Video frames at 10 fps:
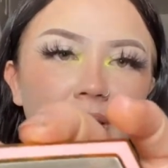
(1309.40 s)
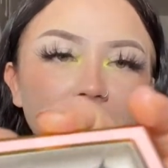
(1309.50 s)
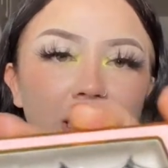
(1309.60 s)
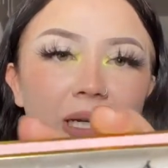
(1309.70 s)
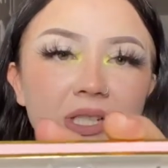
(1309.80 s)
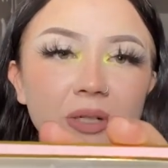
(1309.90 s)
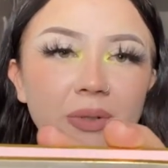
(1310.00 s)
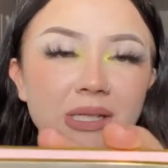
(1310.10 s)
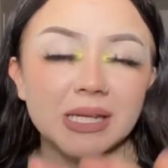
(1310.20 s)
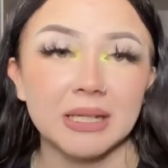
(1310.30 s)
And I don't
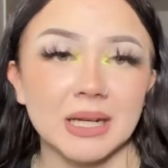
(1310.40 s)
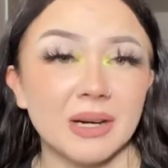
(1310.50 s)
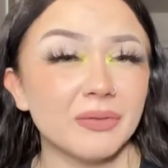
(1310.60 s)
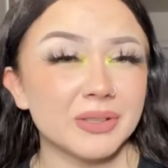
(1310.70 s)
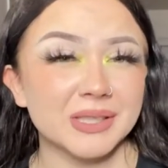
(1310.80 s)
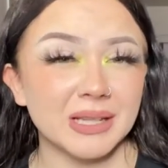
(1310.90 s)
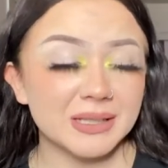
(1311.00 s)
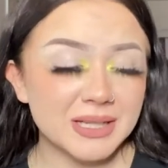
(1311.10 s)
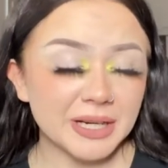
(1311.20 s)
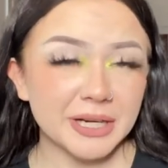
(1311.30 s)
want to take it out for
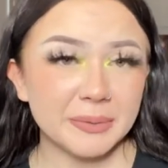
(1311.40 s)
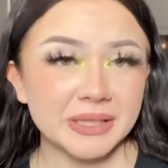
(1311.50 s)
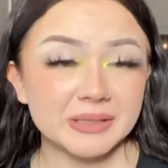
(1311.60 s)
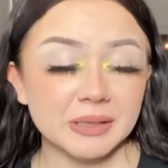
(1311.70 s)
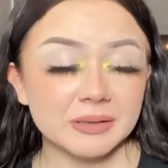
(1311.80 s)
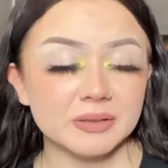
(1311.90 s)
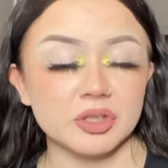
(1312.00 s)
sanitary reasons,